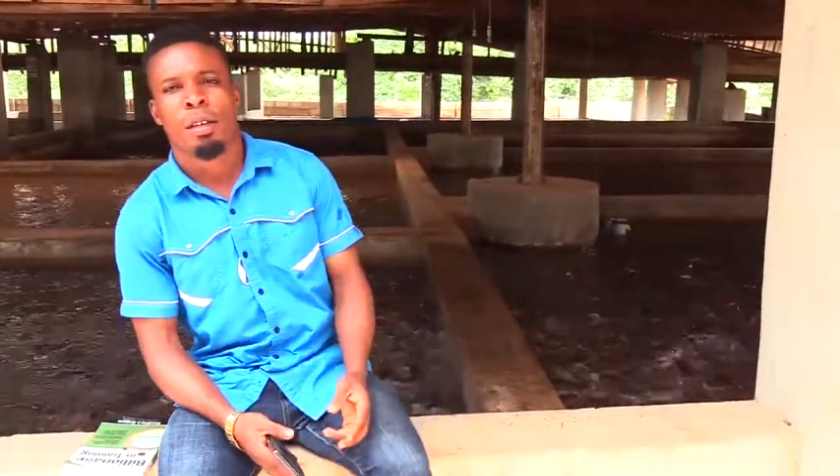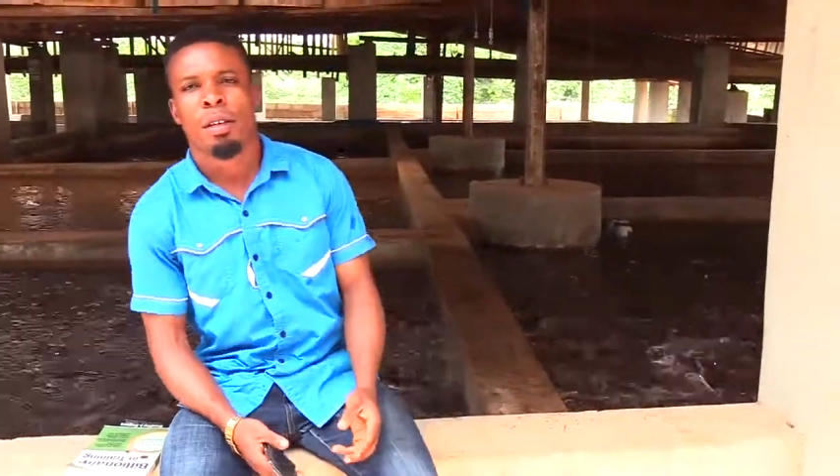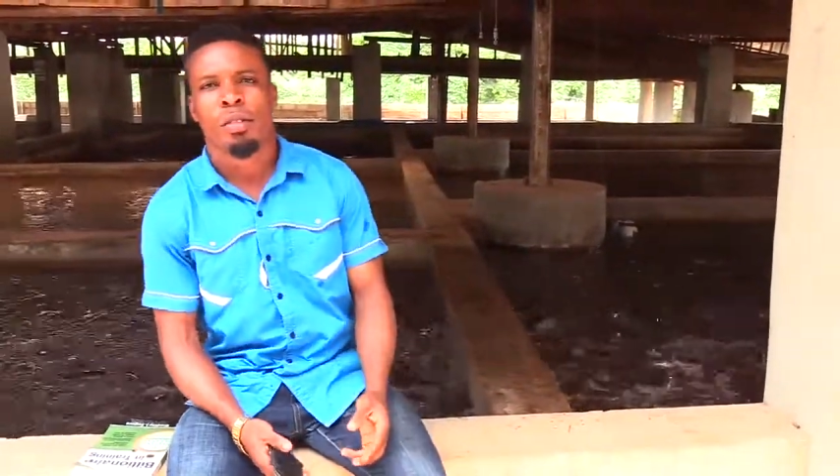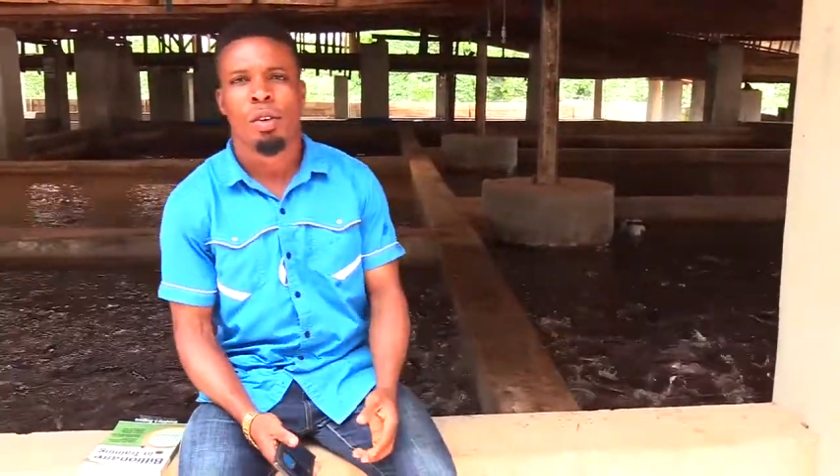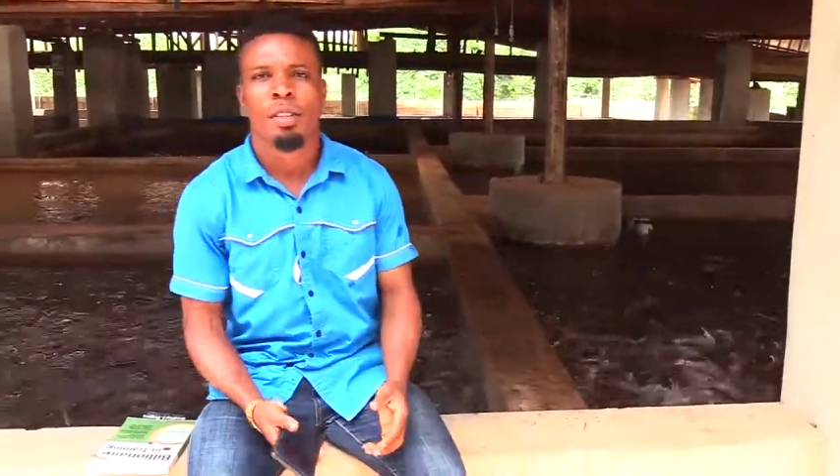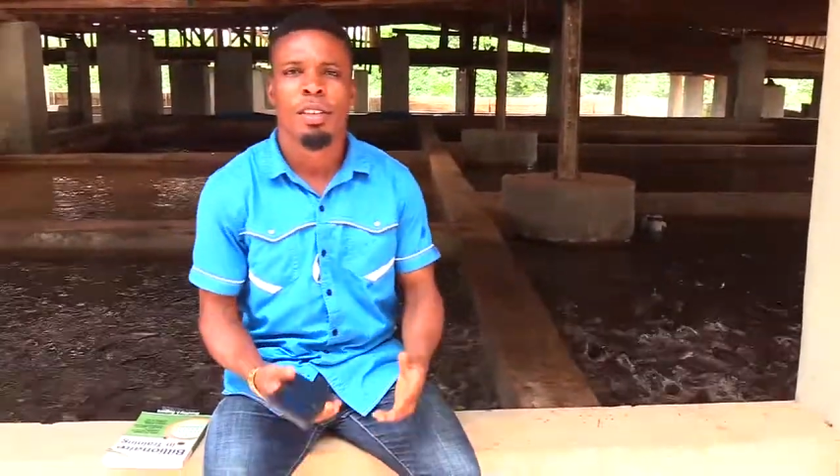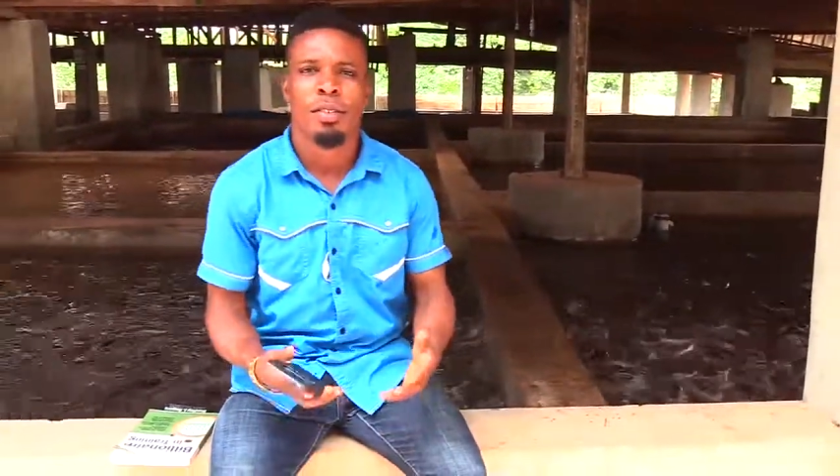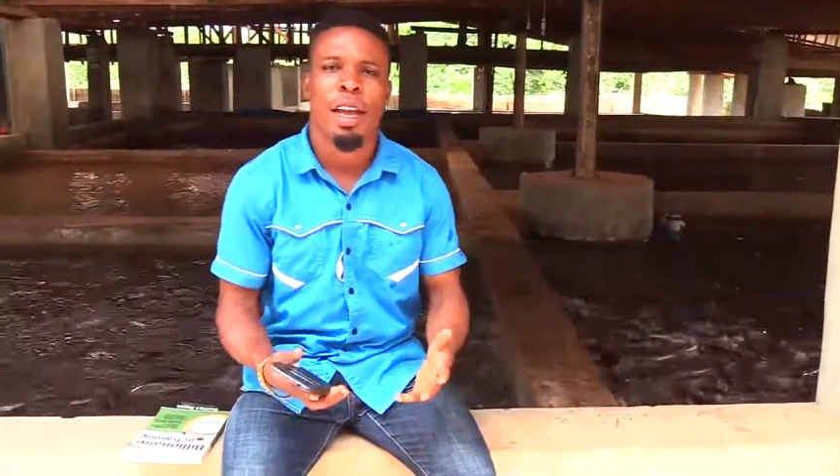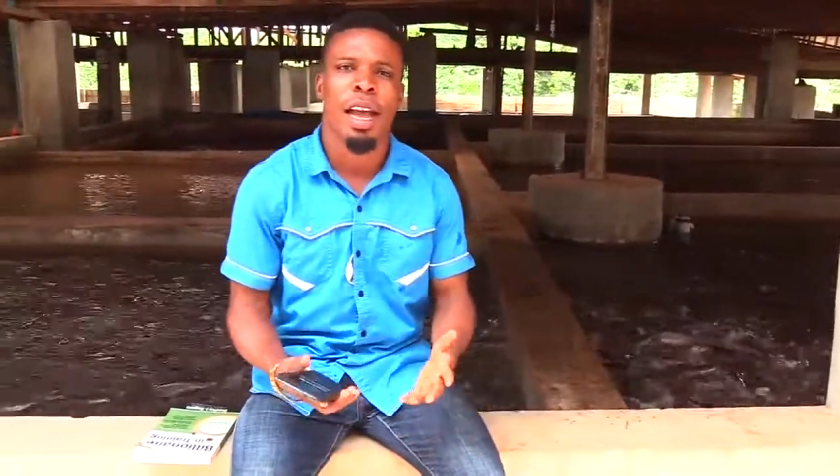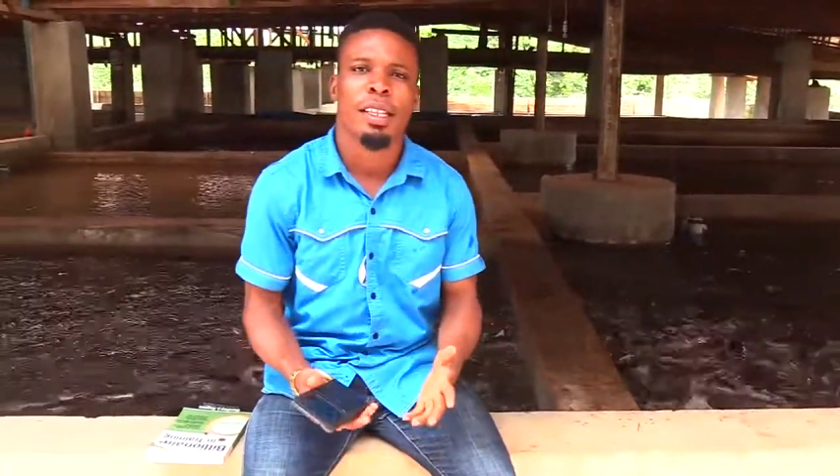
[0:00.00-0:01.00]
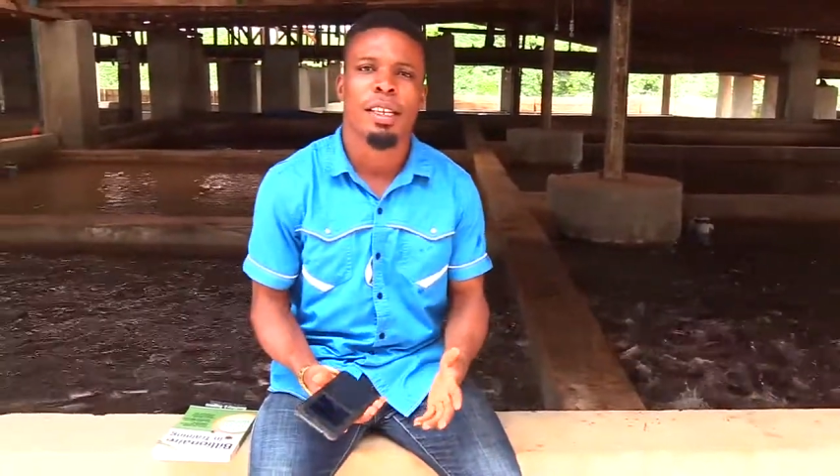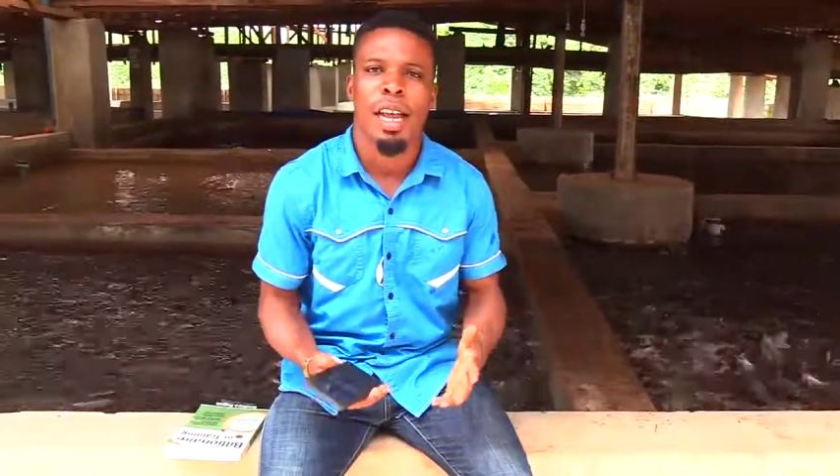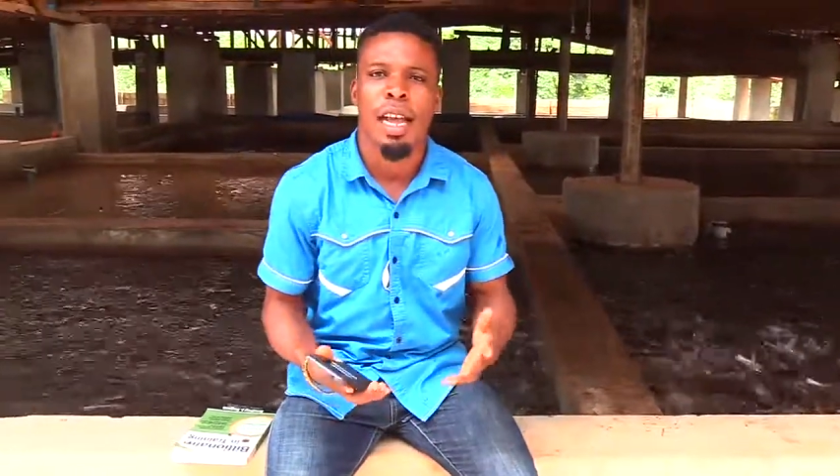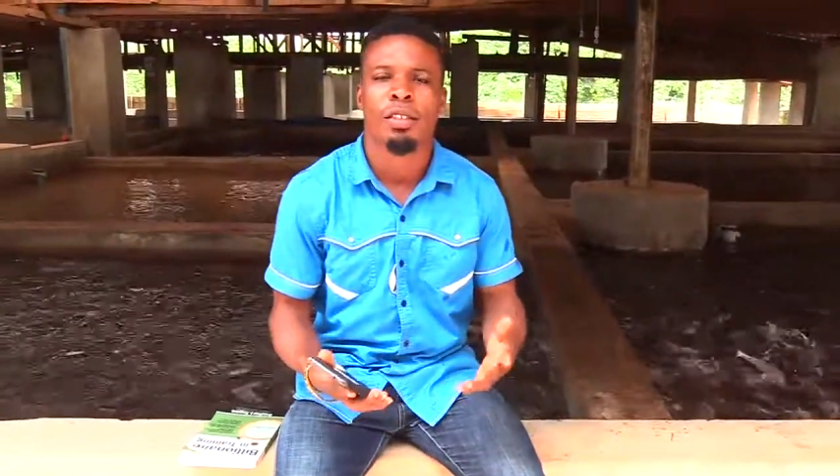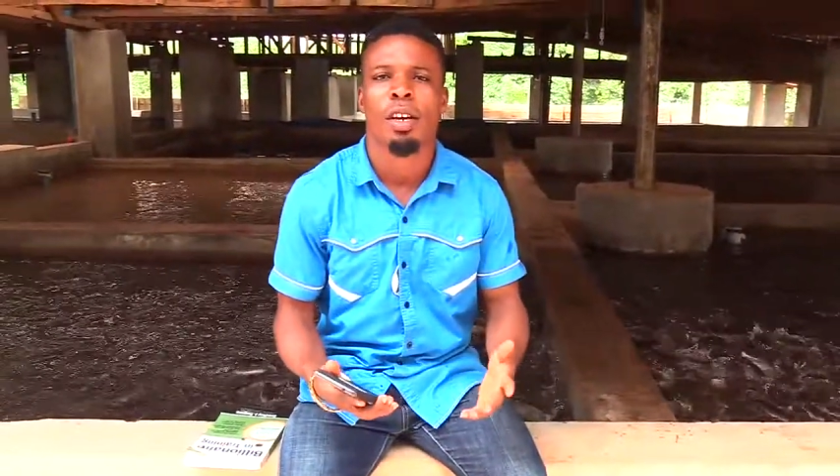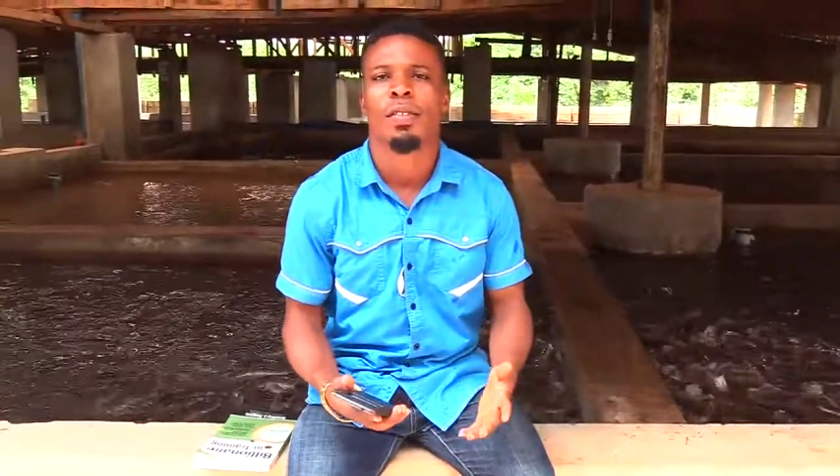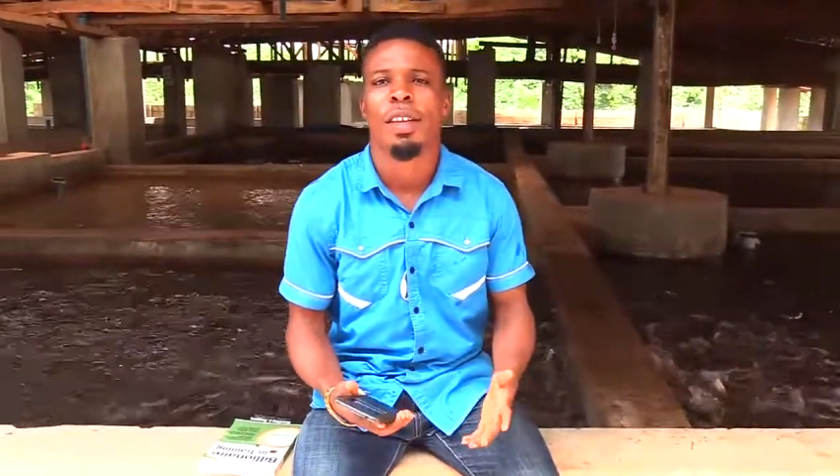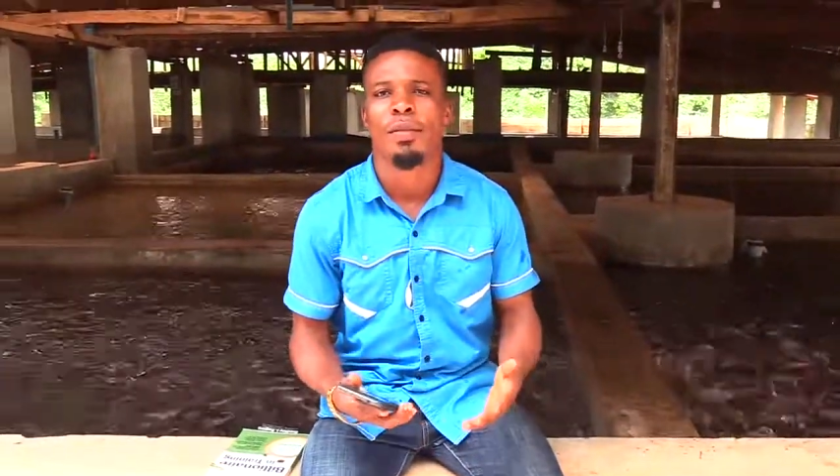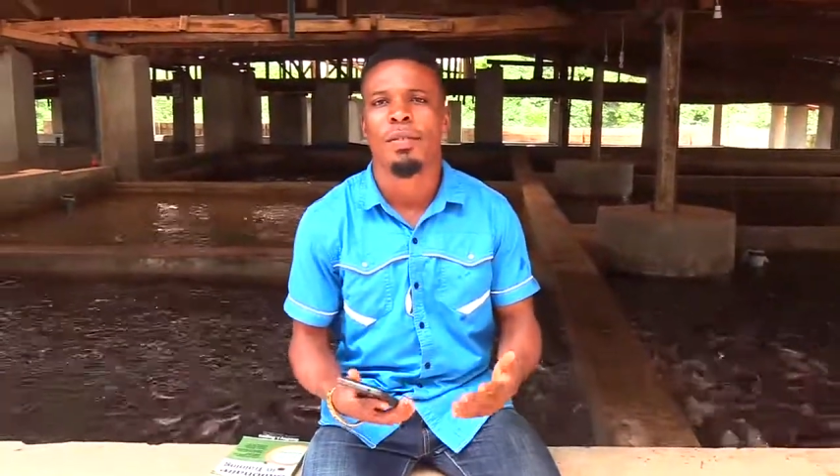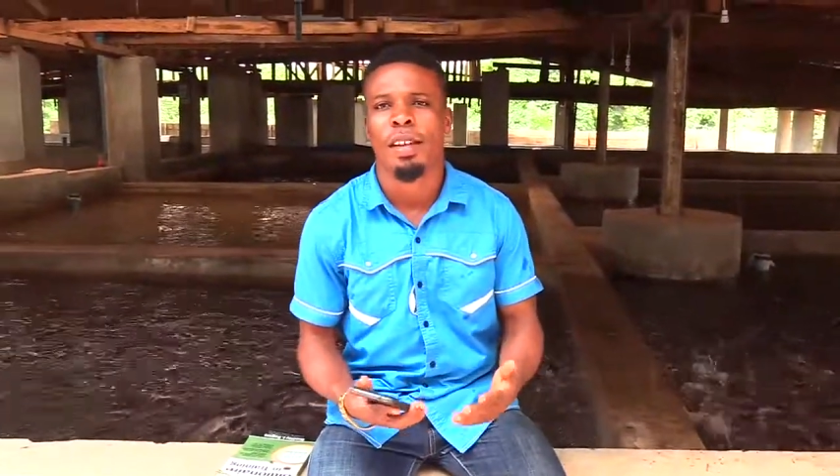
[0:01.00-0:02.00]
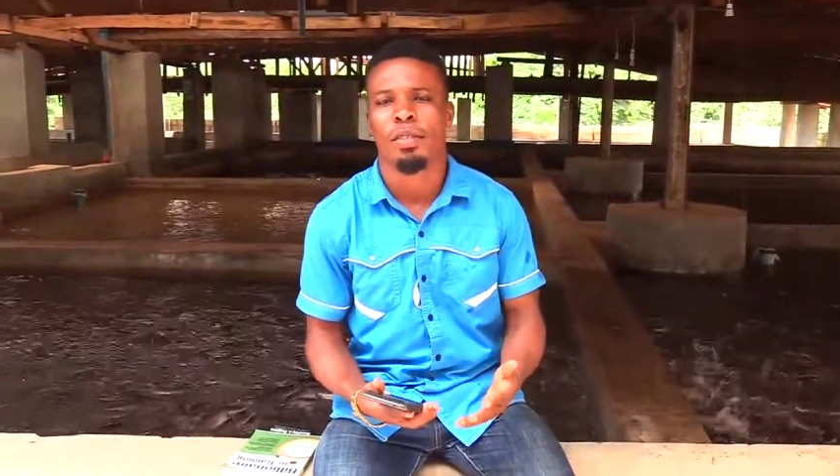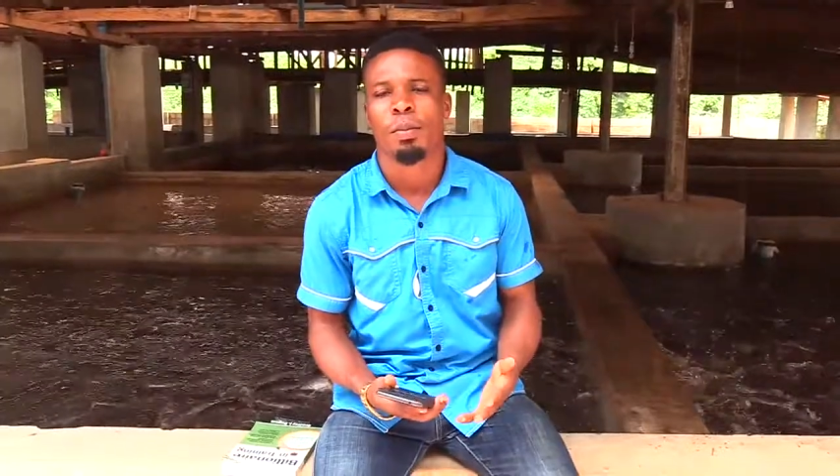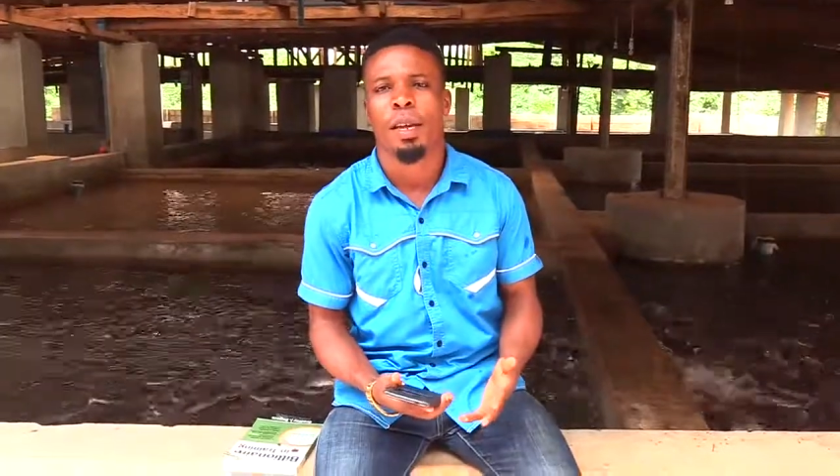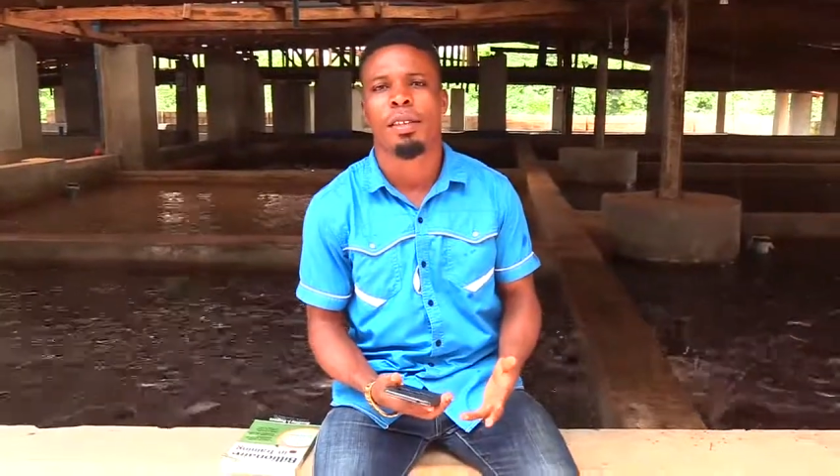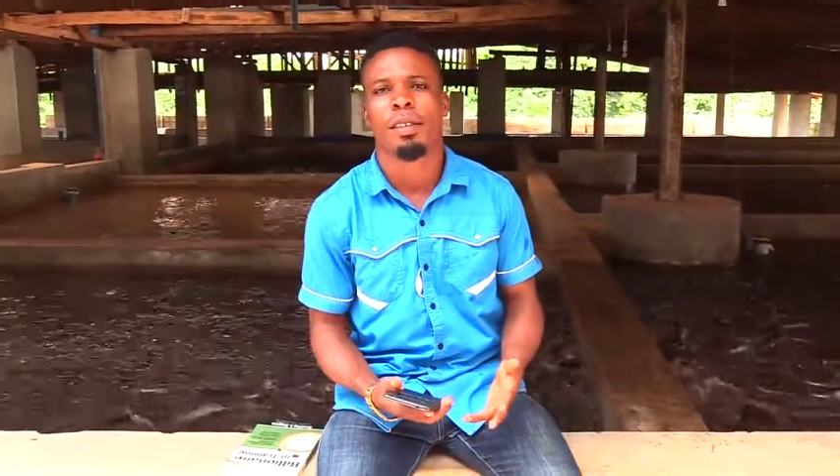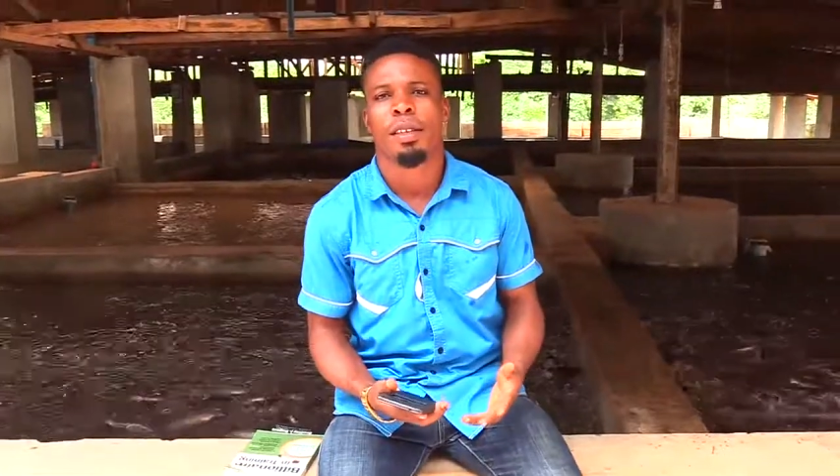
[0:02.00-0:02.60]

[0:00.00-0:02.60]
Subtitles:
So these are the kinds of investment